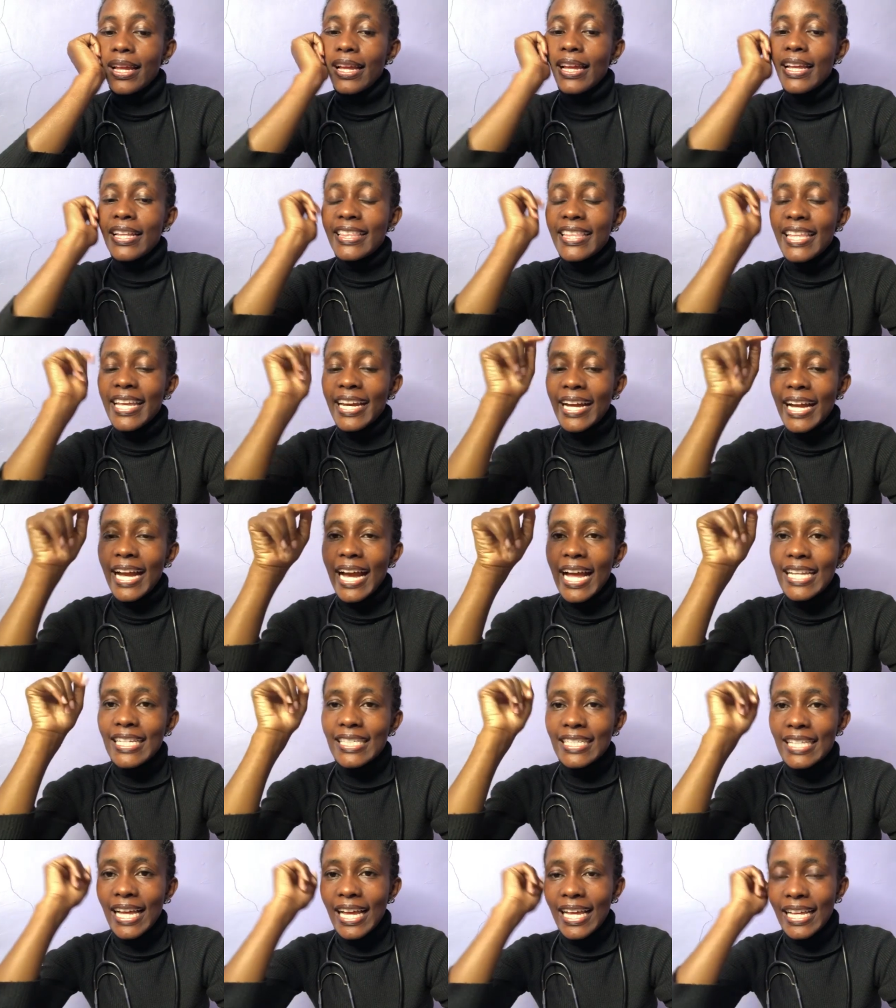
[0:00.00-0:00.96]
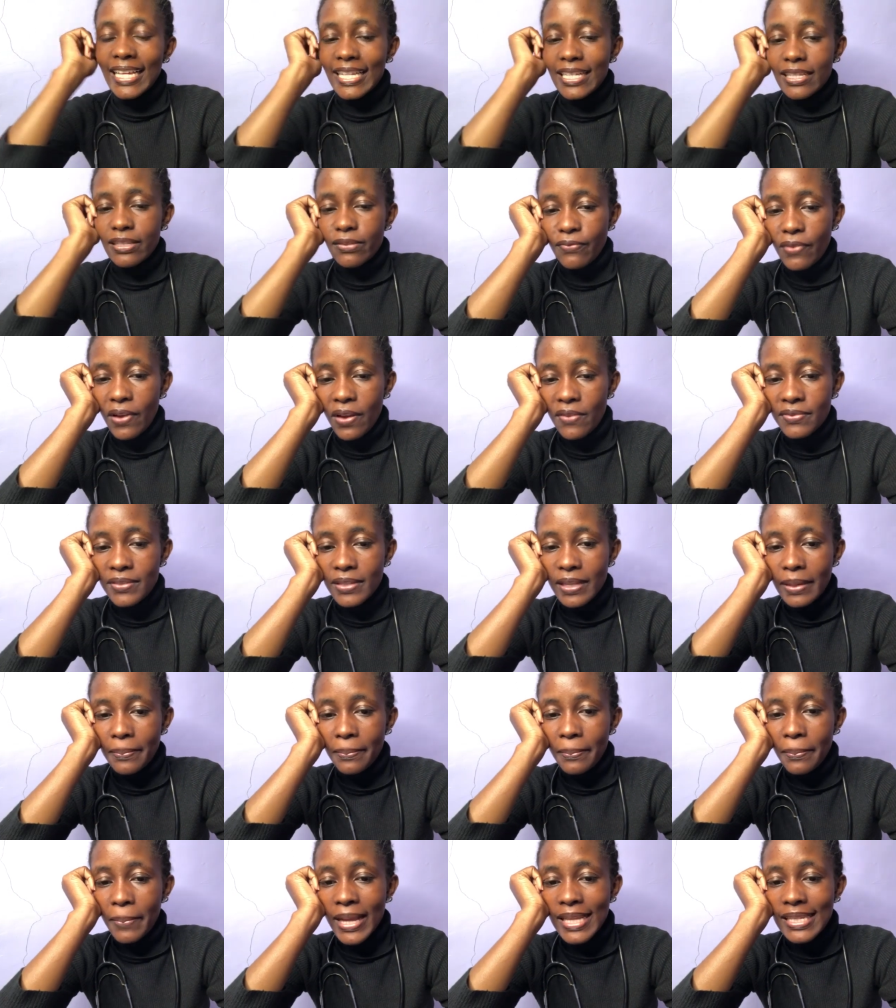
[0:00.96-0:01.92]
the cancer is 5
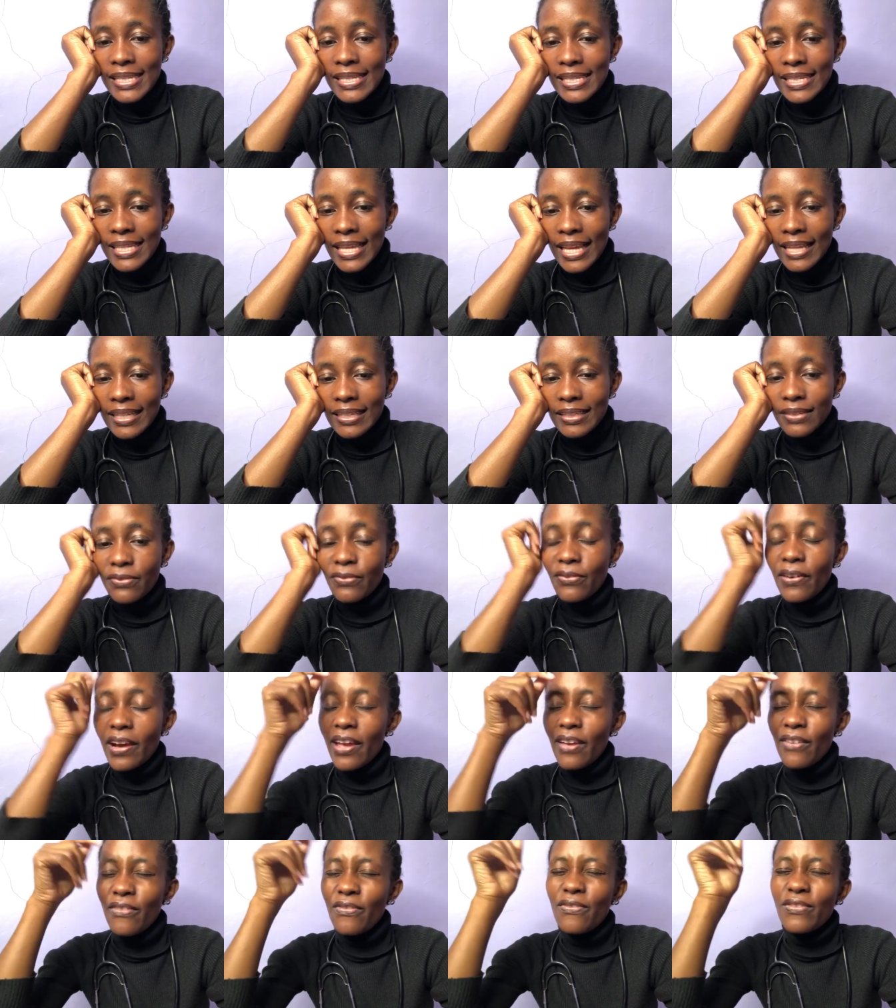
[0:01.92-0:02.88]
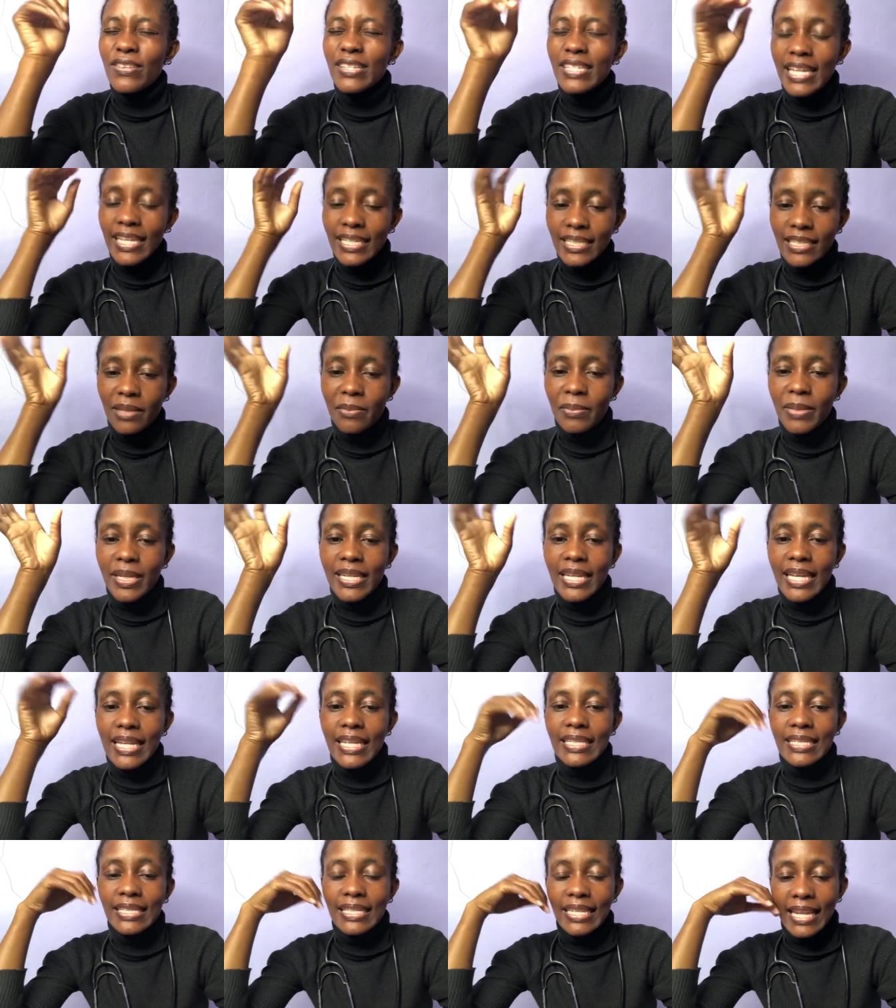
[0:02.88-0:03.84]

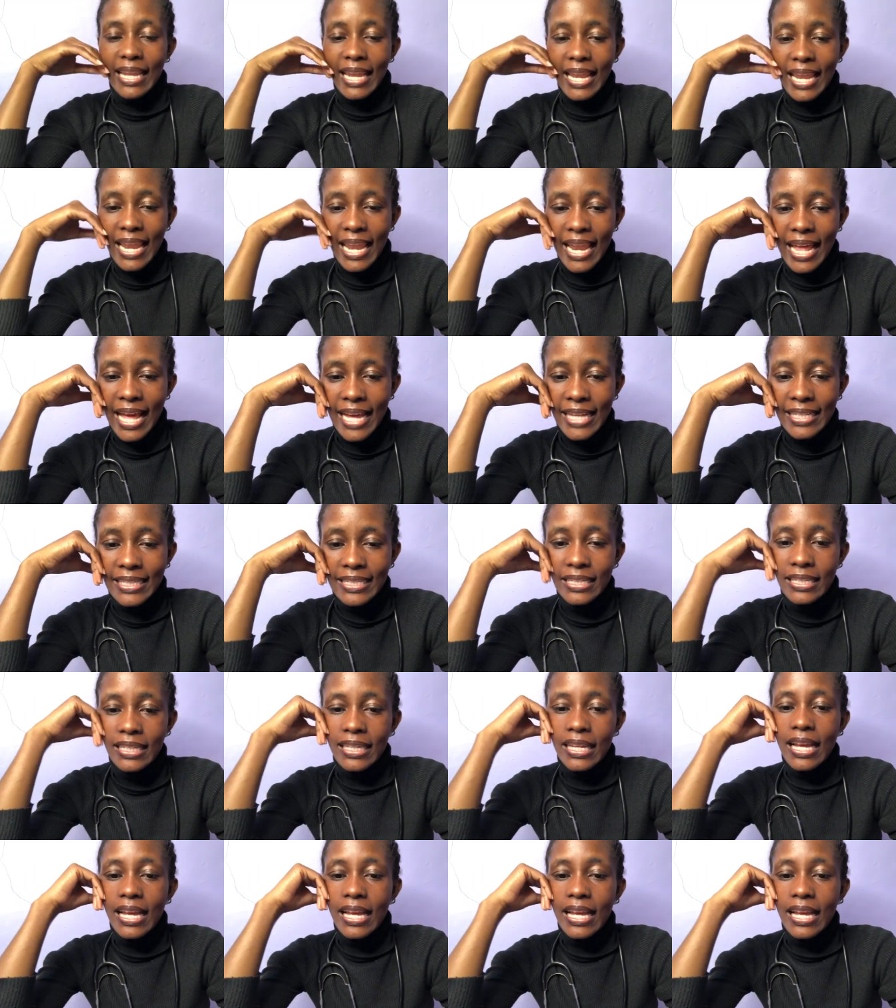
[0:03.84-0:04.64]
centimeters large.